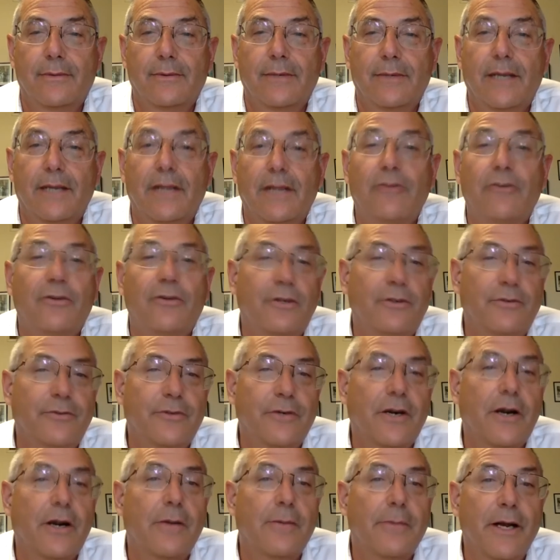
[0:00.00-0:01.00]
It's good
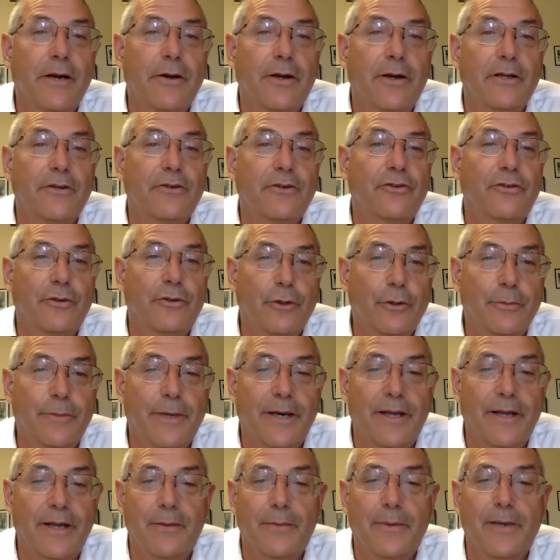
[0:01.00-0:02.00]
for our marriage too,
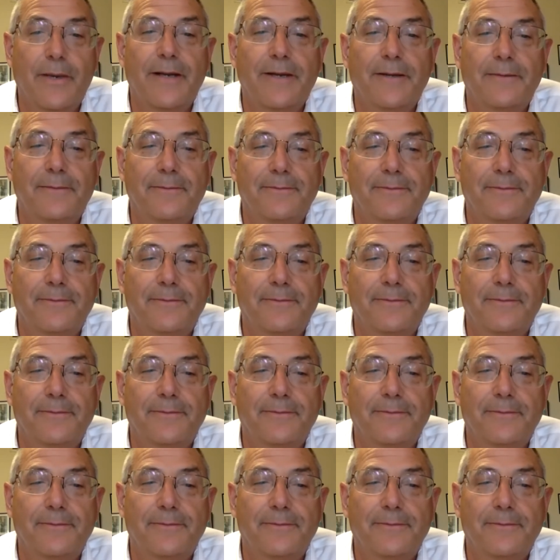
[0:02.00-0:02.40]
by the way.